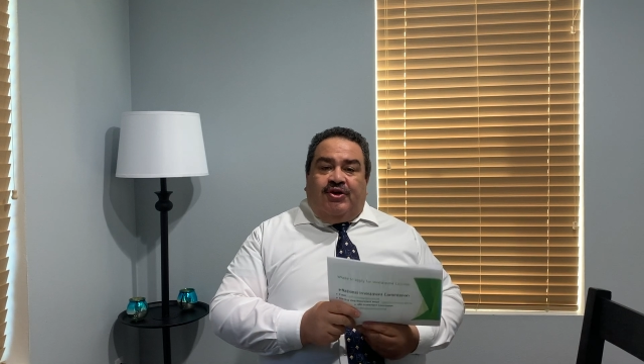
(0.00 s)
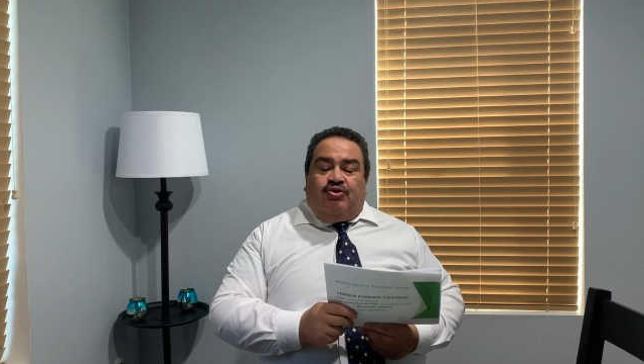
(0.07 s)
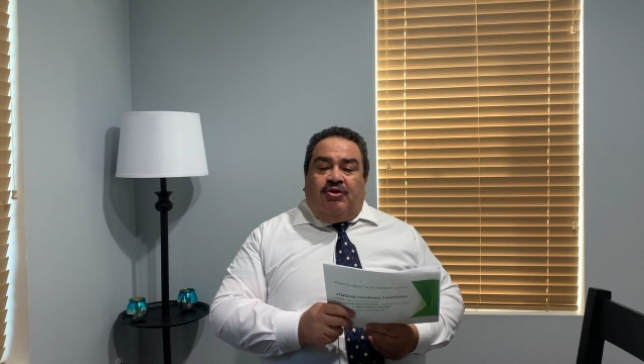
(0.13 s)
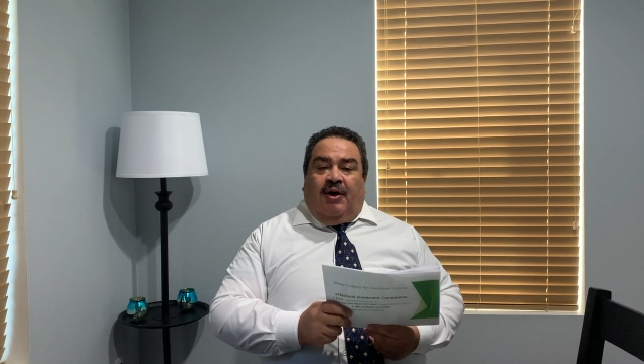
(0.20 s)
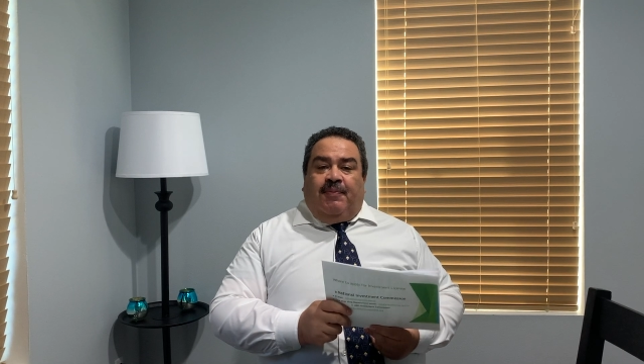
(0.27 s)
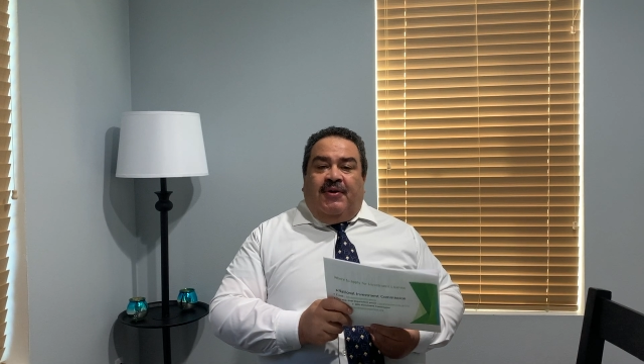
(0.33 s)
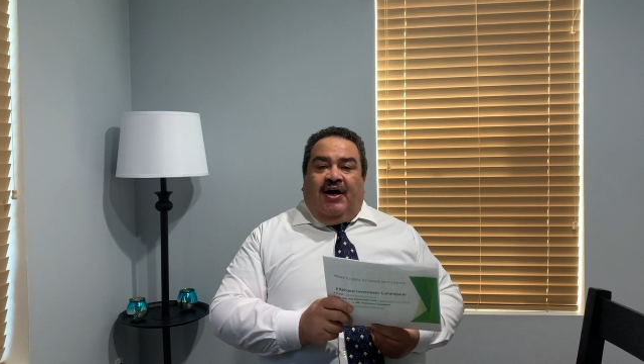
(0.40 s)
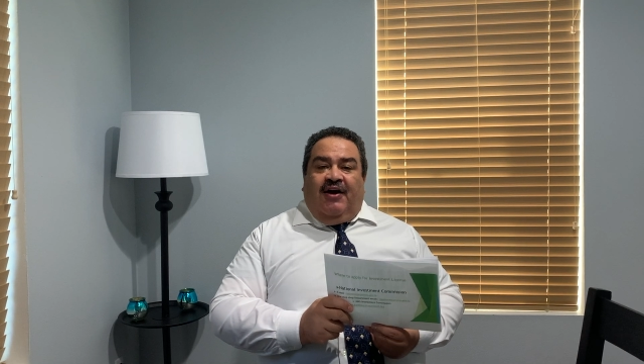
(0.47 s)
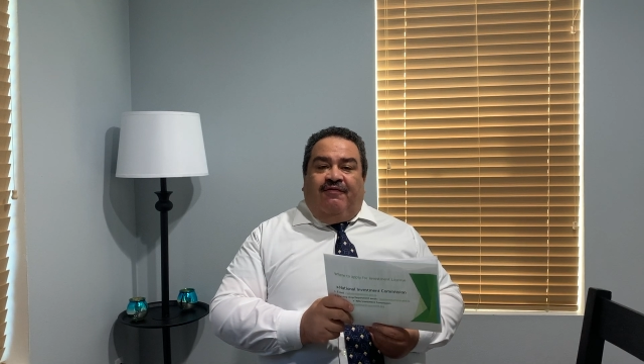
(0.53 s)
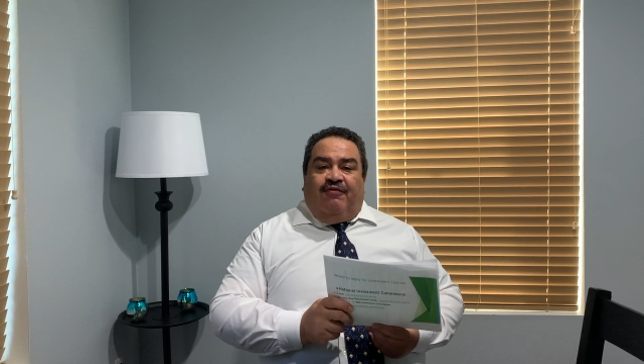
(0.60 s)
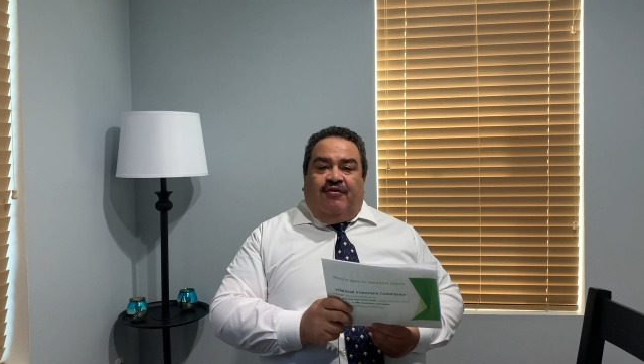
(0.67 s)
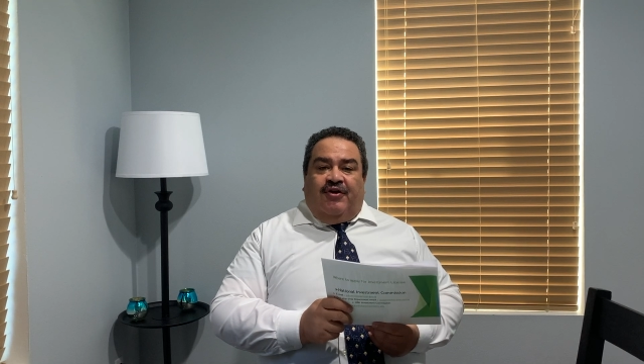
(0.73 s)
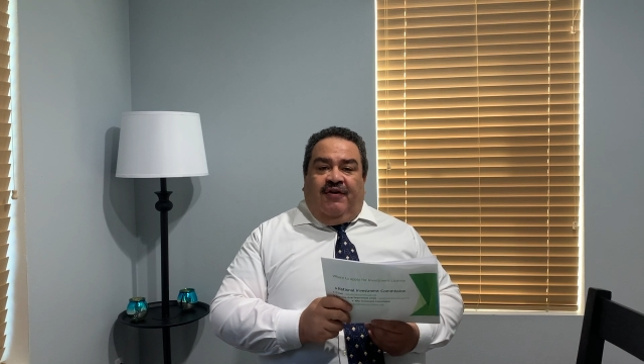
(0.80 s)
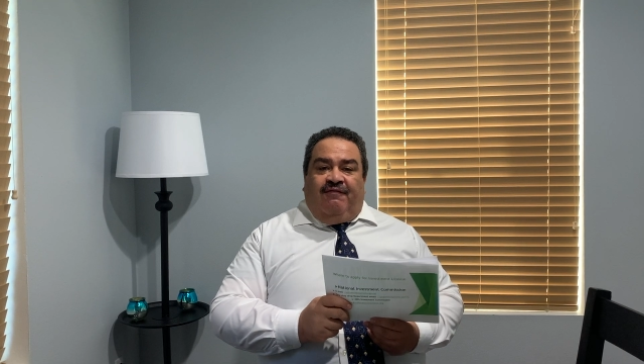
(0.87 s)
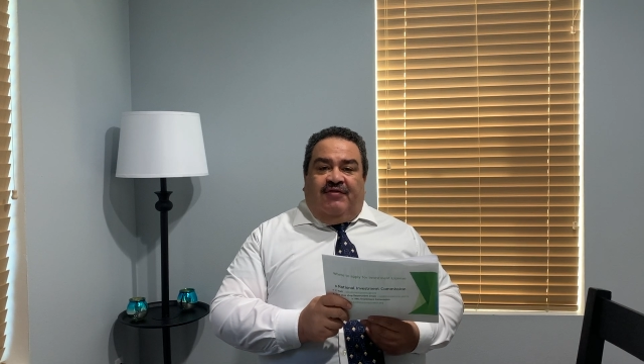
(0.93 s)
to apply
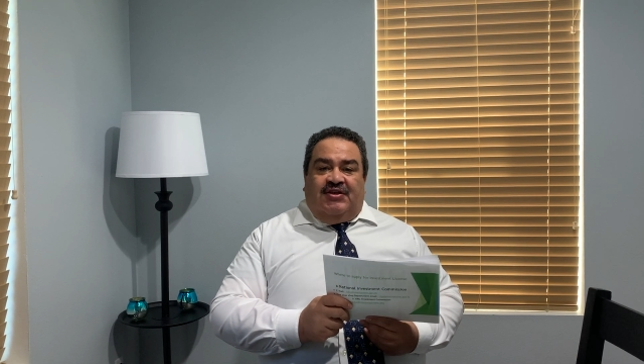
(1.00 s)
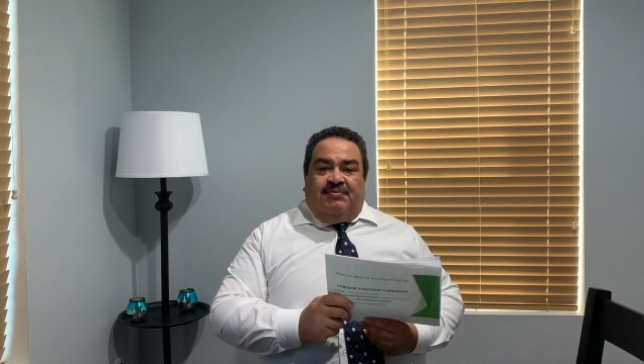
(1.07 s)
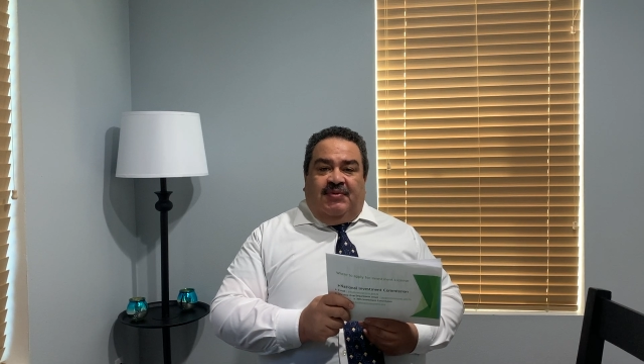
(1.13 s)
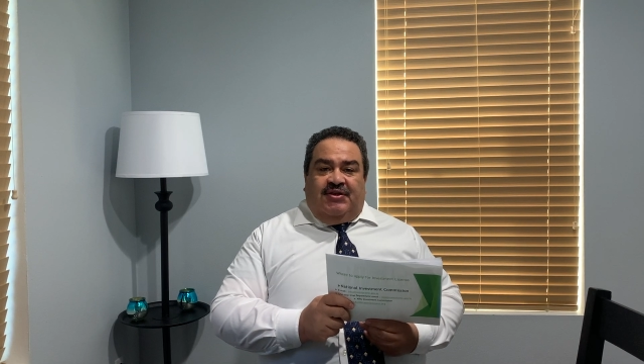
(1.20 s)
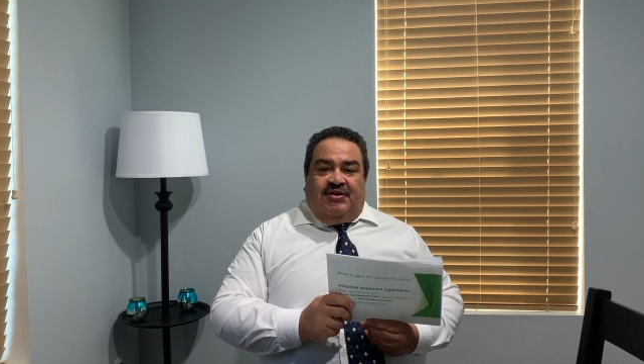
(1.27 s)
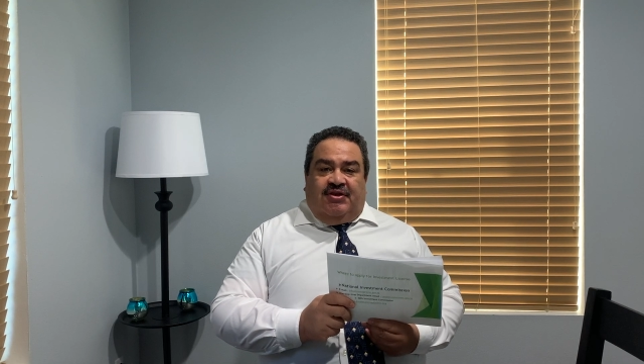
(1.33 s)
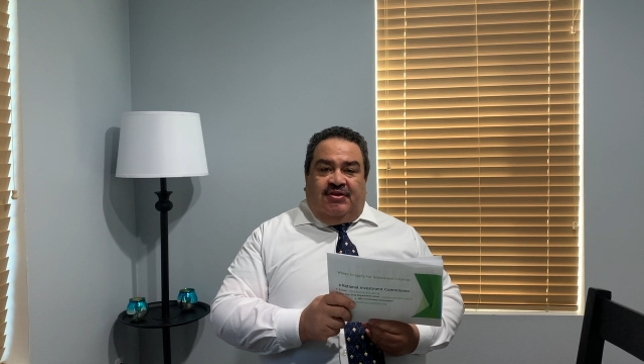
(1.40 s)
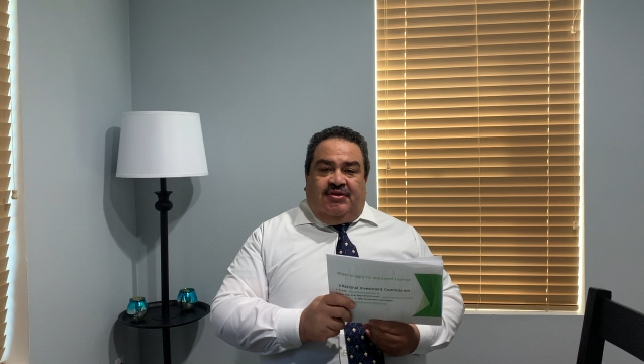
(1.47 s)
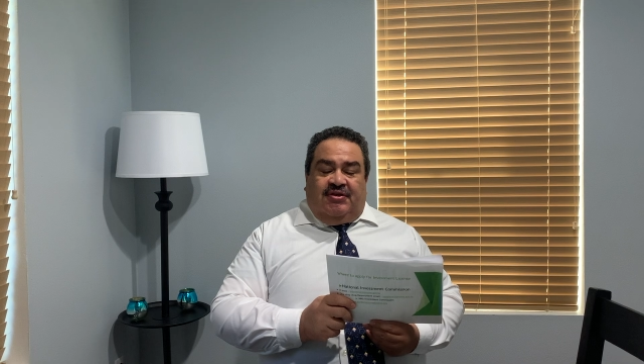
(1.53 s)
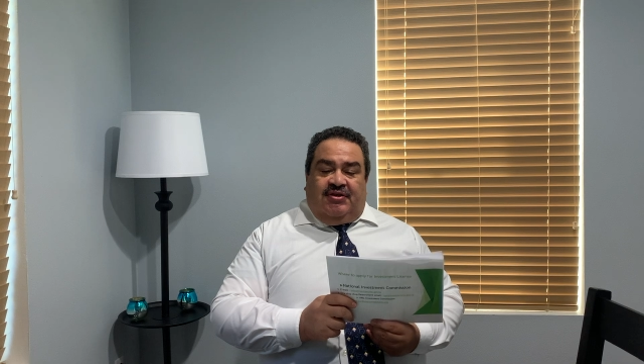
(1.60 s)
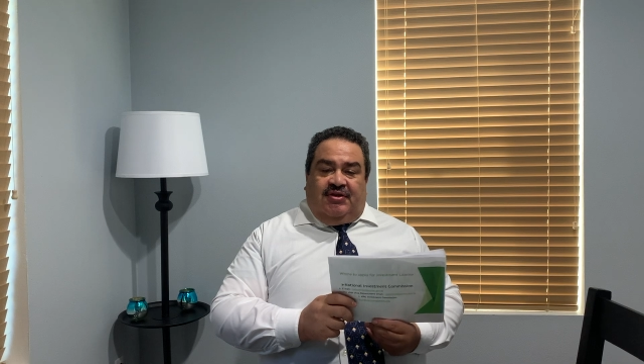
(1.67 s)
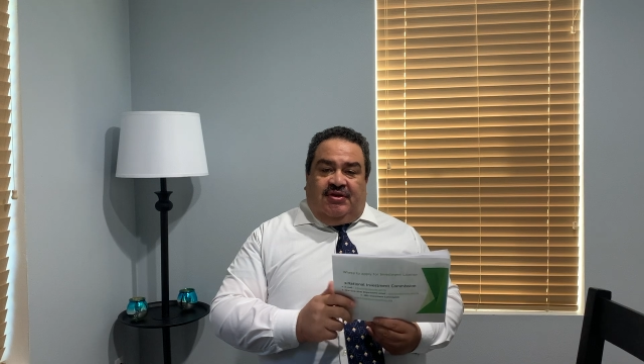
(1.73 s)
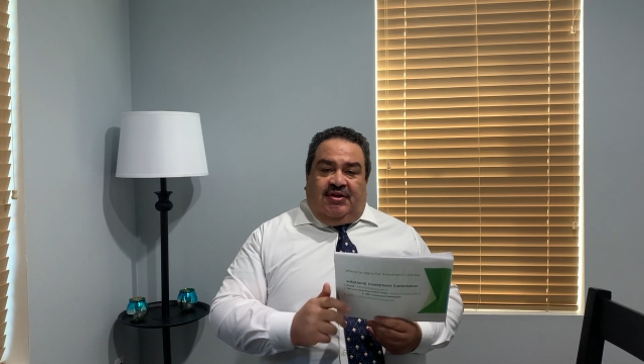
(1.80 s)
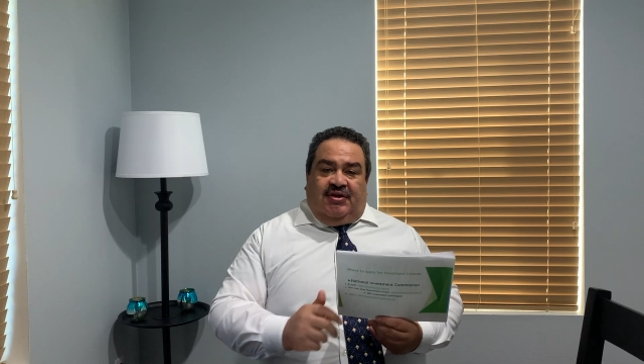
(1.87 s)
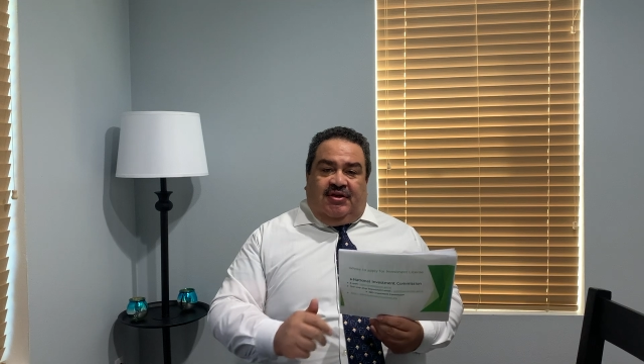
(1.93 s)
for investment
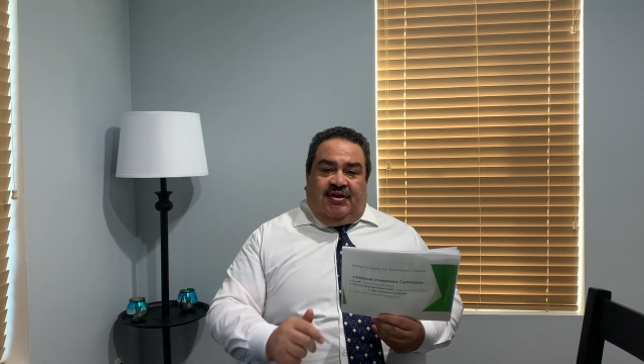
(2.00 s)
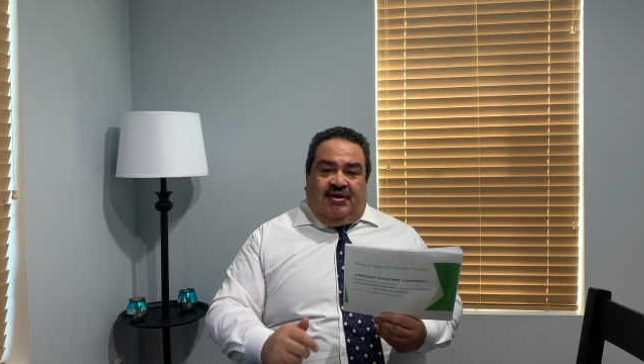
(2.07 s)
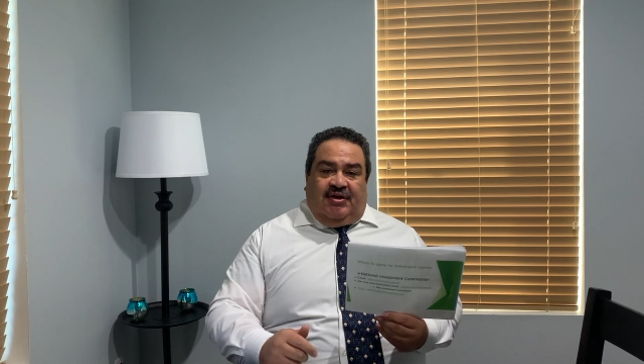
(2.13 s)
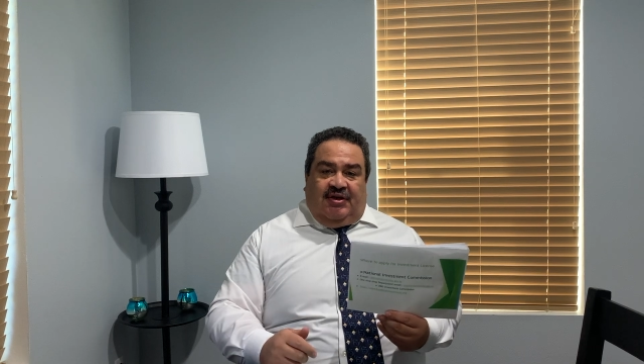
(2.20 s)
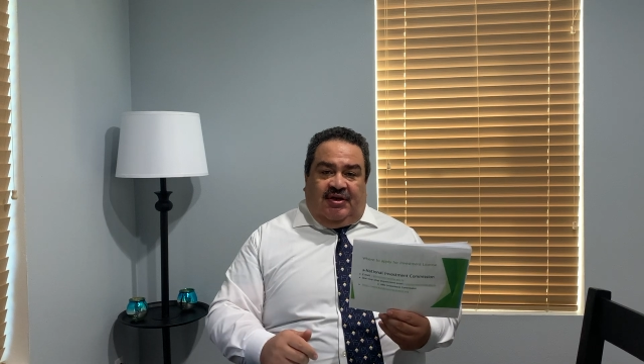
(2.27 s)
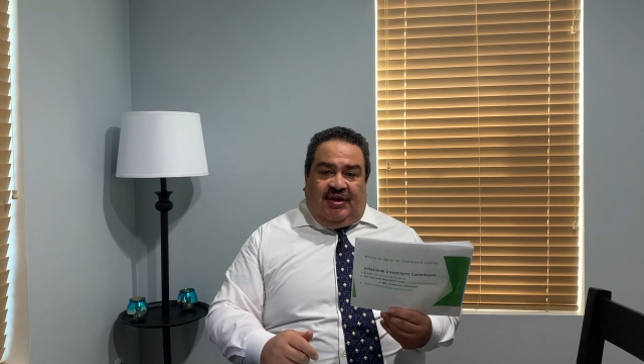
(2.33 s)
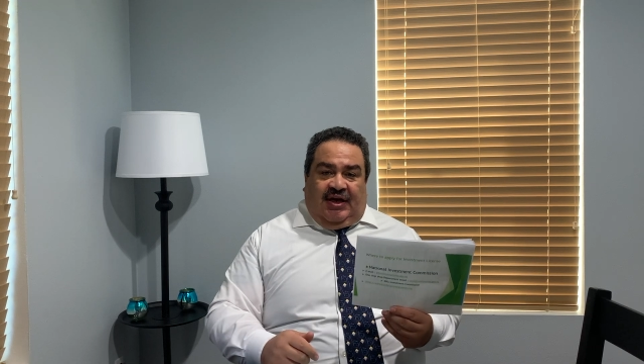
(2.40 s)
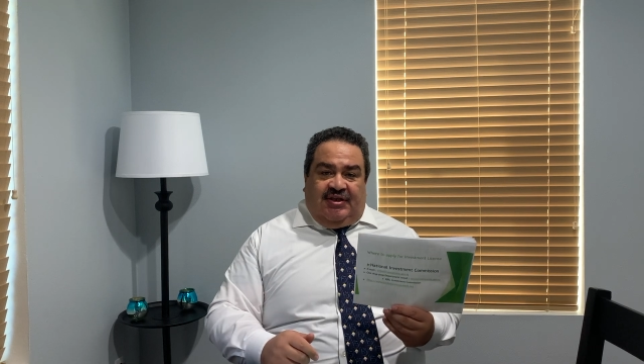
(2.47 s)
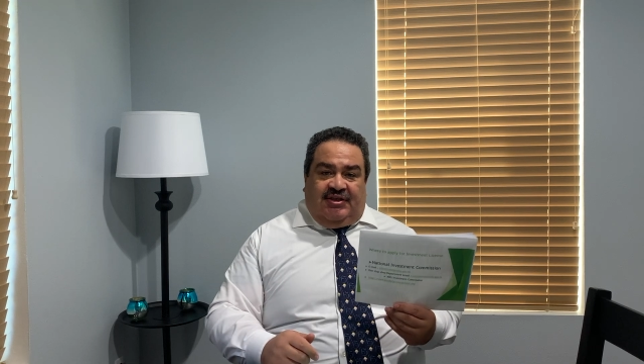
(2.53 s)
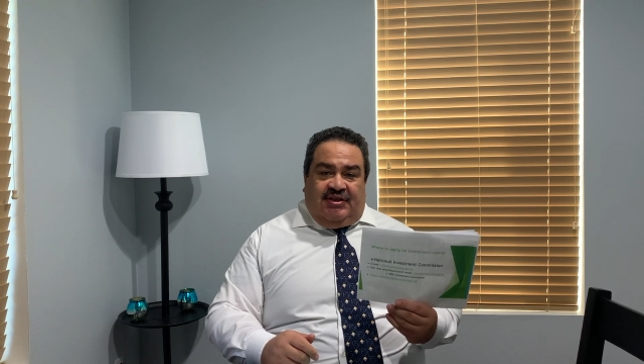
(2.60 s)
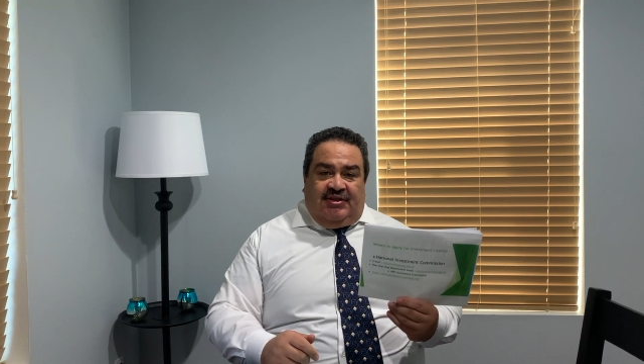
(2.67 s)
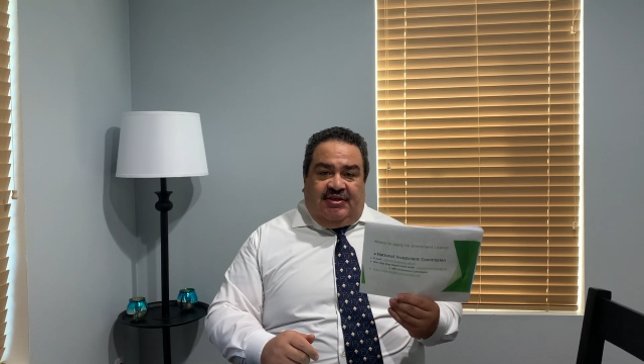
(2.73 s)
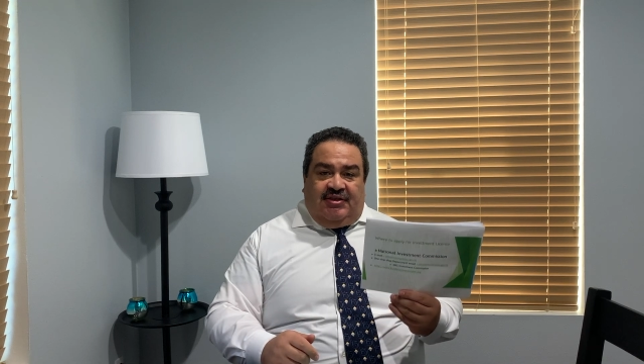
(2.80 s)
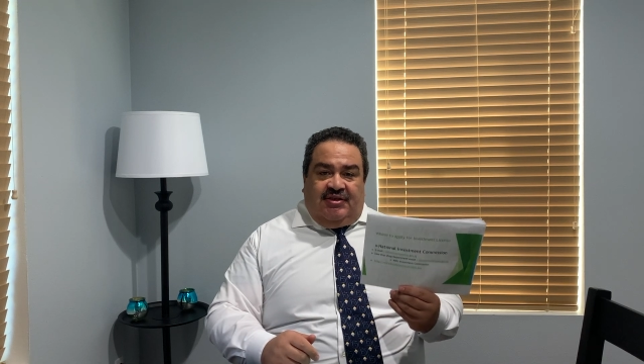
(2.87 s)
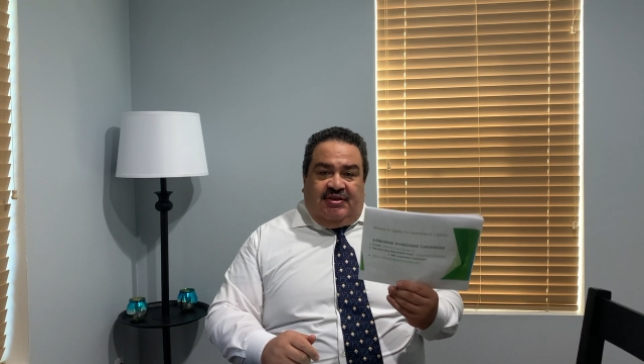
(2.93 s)

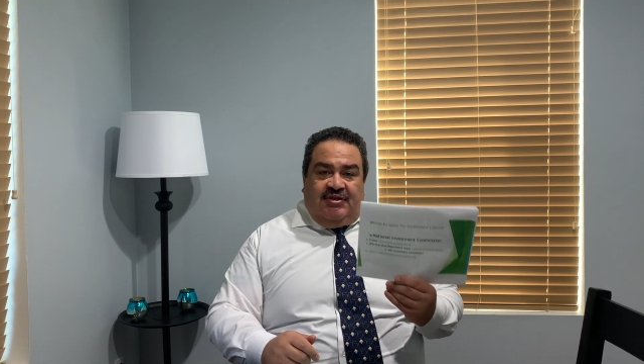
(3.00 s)
license?